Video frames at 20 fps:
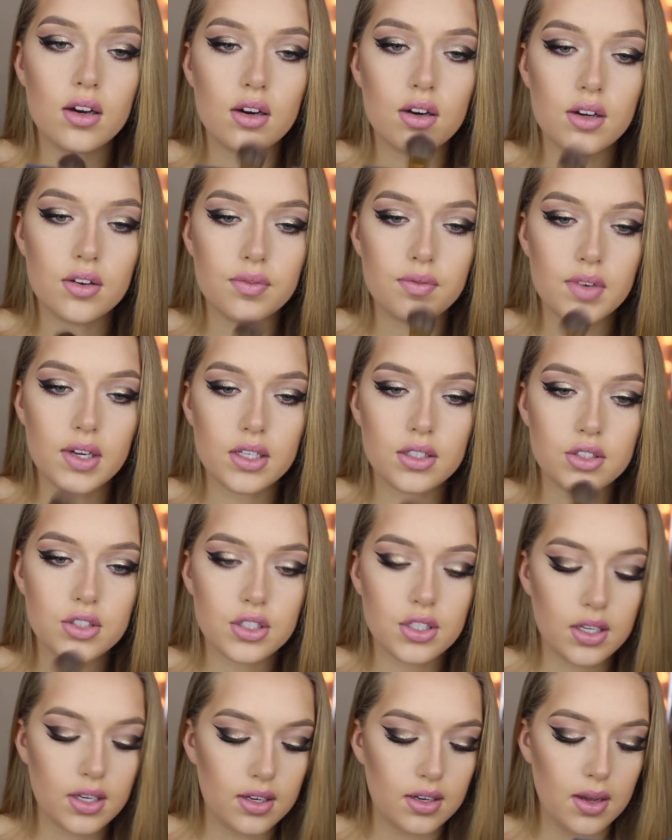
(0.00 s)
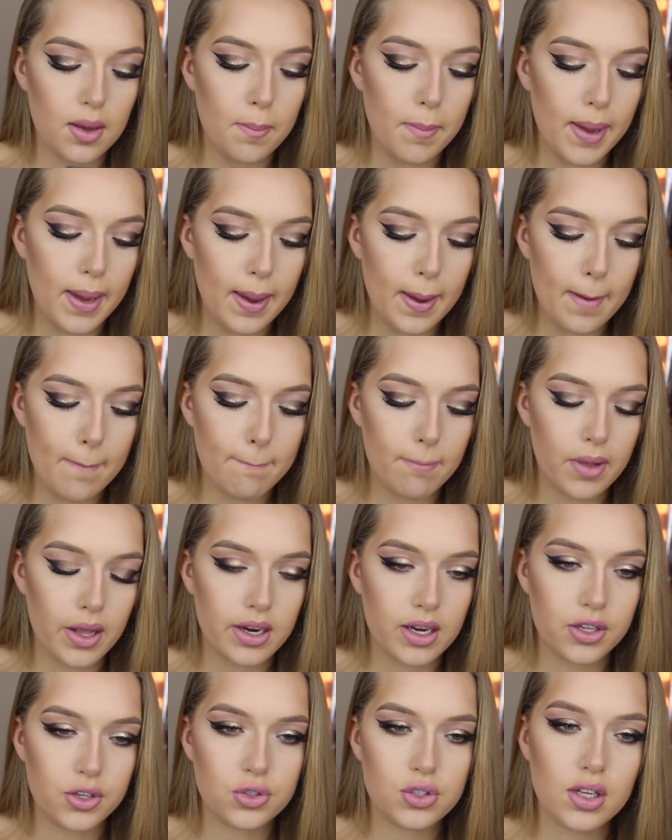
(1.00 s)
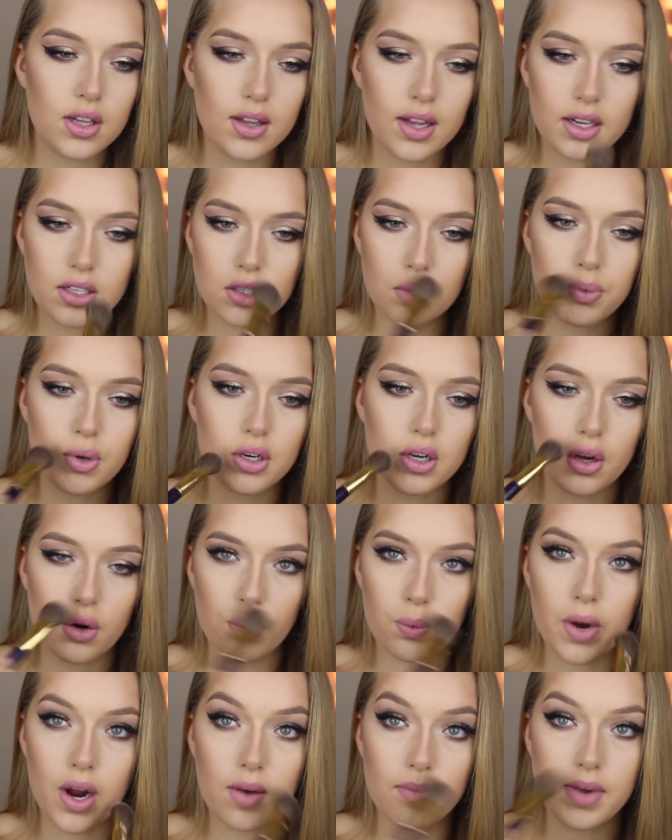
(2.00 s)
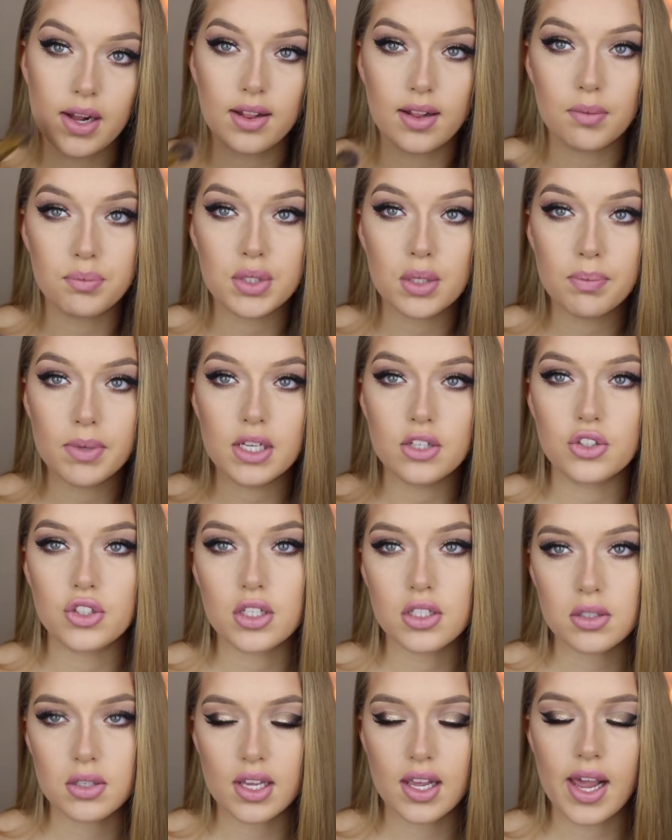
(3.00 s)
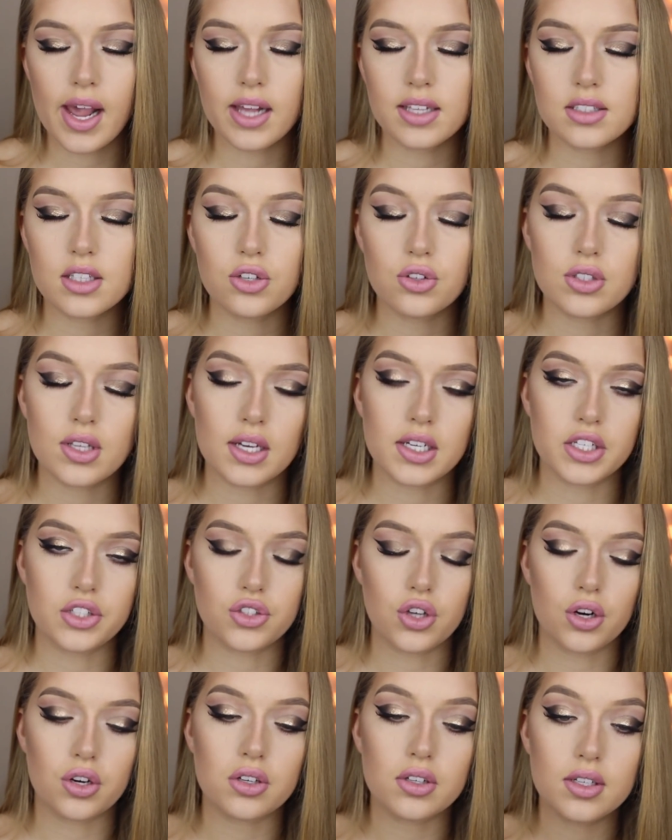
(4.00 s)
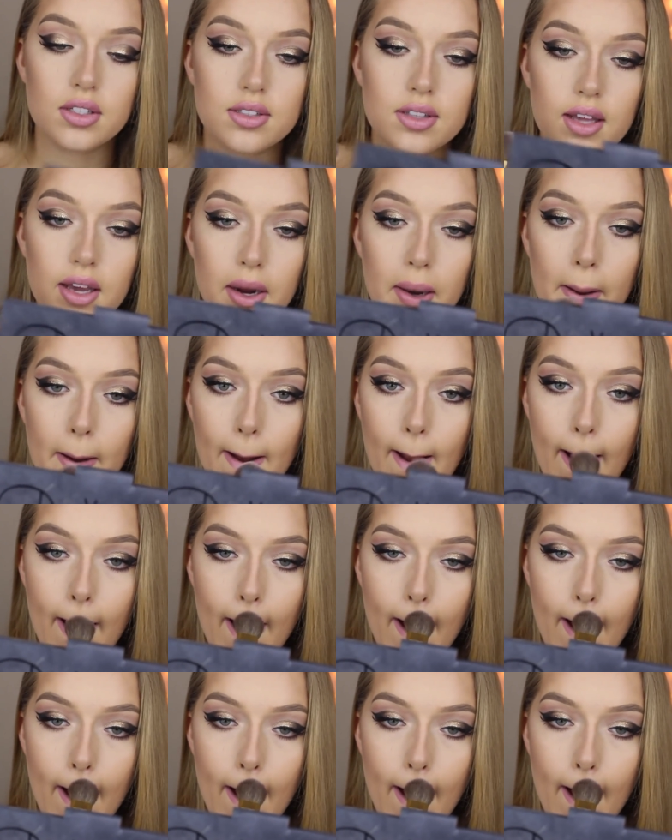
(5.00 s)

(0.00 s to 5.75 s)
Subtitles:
On my chin a bit, and I usually like to put it around my lips a bit just in case there's any darkness there.